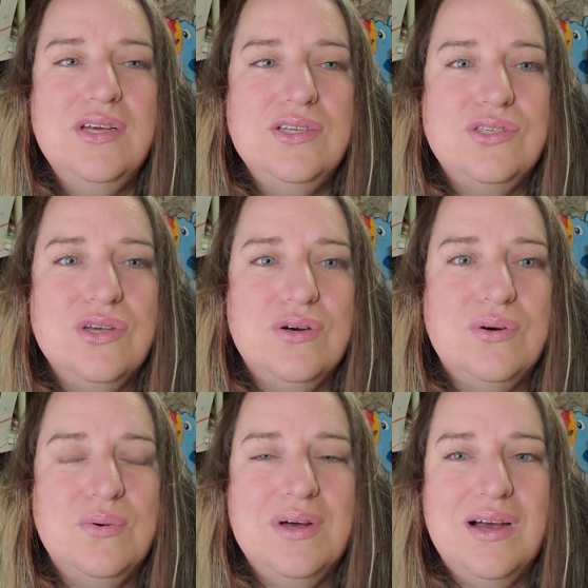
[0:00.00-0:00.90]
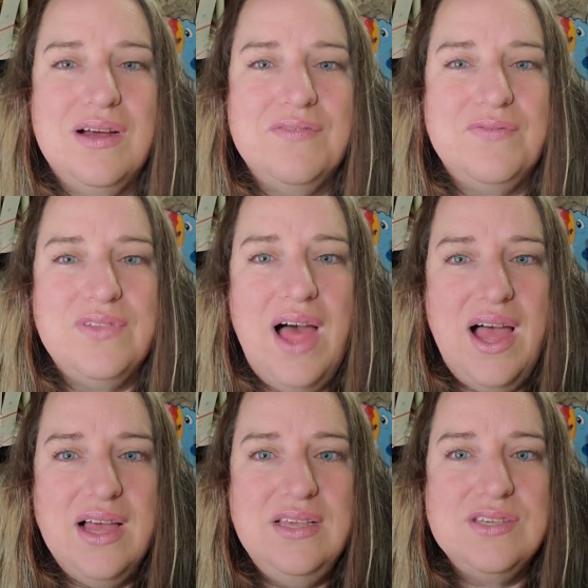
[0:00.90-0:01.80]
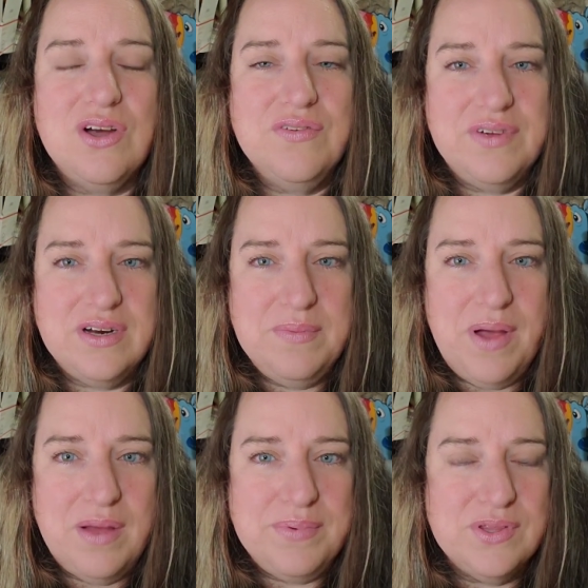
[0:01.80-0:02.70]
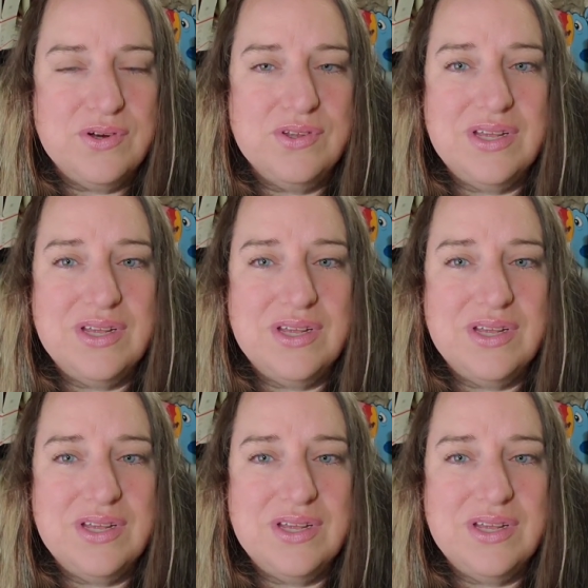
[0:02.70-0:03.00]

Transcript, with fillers: So flags are very popular.